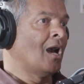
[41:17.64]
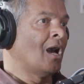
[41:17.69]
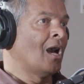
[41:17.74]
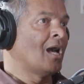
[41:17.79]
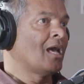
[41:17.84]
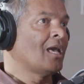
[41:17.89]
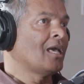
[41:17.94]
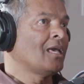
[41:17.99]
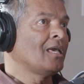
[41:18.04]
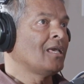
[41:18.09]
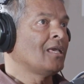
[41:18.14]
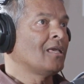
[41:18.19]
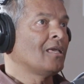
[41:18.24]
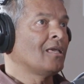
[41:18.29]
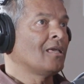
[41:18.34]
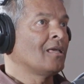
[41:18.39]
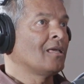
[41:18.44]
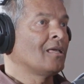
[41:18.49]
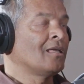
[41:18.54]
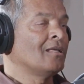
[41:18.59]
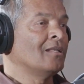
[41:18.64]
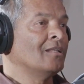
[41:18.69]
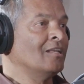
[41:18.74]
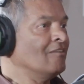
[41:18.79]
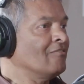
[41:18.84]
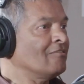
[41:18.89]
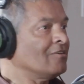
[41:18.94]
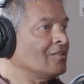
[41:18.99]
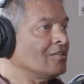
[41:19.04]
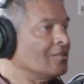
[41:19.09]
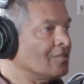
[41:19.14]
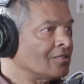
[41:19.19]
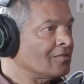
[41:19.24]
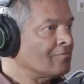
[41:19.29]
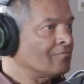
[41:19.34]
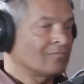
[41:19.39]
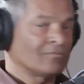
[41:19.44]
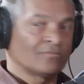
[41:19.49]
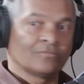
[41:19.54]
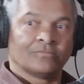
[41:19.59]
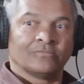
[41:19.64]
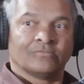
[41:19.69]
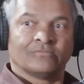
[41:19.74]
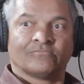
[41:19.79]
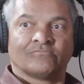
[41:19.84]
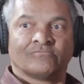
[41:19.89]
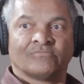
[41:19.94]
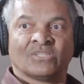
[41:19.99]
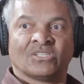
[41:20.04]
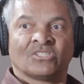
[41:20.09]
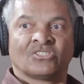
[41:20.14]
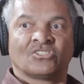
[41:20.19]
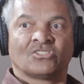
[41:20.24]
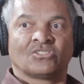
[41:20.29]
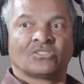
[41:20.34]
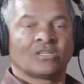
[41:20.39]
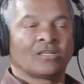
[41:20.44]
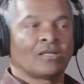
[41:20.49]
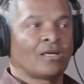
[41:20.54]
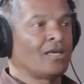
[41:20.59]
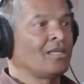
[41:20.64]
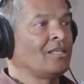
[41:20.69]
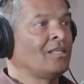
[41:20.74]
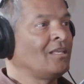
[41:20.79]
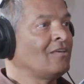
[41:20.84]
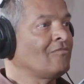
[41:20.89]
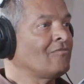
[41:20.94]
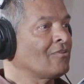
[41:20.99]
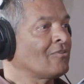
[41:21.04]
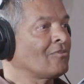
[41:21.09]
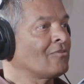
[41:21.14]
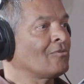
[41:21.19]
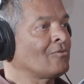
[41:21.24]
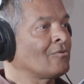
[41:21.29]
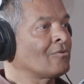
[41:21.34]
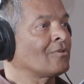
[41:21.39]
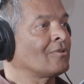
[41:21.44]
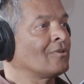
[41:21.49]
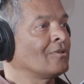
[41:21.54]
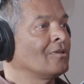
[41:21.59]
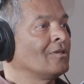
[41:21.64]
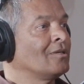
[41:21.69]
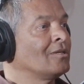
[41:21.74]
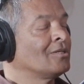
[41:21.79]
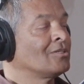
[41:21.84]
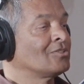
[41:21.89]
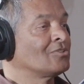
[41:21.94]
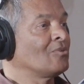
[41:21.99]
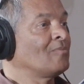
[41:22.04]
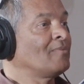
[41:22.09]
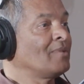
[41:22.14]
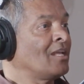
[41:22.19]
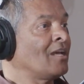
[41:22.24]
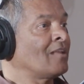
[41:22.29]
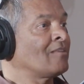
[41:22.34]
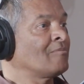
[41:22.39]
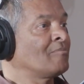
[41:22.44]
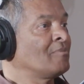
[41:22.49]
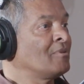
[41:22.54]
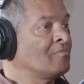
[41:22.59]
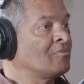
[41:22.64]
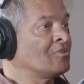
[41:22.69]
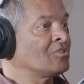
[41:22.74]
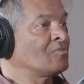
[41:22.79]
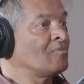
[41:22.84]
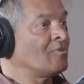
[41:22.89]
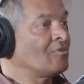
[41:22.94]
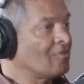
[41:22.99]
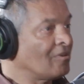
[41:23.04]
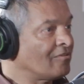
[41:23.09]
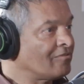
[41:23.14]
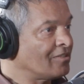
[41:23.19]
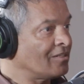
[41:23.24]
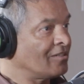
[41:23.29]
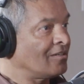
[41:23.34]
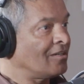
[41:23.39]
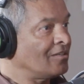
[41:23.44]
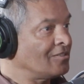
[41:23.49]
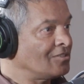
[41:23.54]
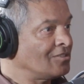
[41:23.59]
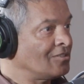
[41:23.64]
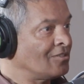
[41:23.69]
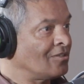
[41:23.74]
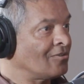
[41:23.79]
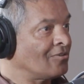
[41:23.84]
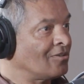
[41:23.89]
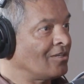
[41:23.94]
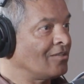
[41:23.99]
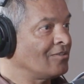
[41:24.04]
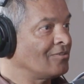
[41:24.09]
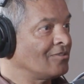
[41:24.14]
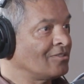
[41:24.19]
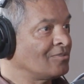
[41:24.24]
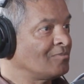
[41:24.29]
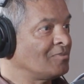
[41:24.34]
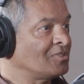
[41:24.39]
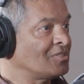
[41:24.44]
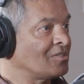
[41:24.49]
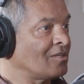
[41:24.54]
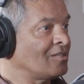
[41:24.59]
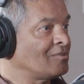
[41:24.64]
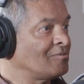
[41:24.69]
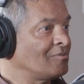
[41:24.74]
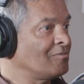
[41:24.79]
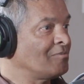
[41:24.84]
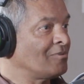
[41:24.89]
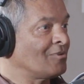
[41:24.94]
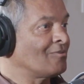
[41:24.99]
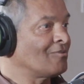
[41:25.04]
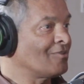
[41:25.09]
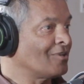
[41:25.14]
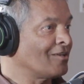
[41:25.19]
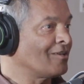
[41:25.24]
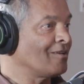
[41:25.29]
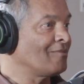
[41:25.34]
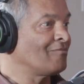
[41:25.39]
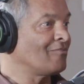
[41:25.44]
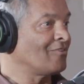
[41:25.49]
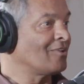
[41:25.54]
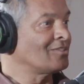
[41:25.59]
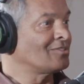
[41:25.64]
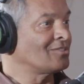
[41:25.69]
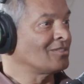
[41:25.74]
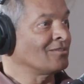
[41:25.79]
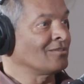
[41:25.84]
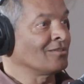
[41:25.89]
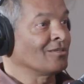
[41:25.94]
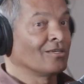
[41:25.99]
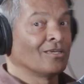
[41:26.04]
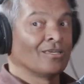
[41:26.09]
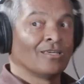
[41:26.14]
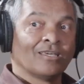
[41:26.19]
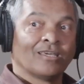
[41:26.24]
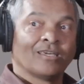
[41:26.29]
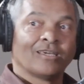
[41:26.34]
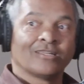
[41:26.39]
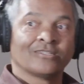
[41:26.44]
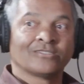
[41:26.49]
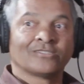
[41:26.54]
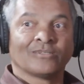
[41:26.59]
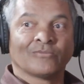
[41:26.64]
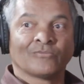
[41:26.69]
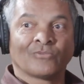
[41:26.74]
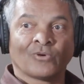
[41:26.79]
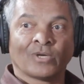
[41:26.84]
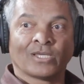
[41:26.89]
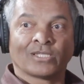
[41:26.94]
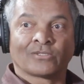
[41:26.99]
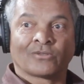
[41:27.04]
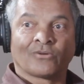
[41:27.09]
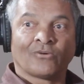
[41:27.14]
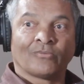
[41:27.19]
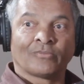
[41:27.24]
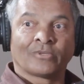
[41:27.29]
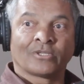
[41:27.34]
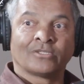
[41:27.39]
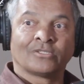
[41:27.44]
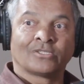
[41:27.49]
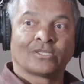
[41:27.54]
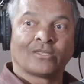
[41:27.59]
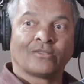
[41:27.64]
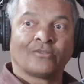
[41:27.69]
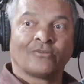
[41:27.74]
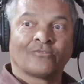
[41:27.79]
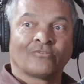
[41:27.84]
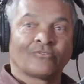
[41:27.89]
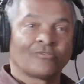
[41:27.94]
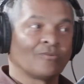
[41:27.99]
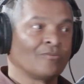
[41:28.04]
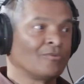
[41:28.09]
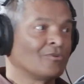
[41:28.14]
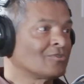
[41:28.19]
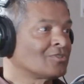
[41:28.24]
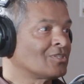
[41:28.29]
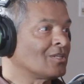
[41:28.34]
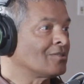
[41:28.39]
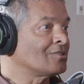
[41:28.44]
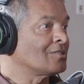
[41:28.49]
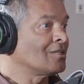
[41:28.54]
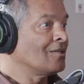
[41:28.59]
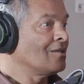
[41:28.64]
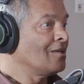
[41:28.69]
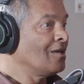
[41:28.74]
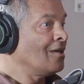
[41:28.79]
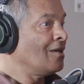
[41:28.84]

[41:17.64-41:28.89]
I never thought so many other people spoke Afrikaans in our countries besides people on the Cape Flats and some white comrades I knew from New South.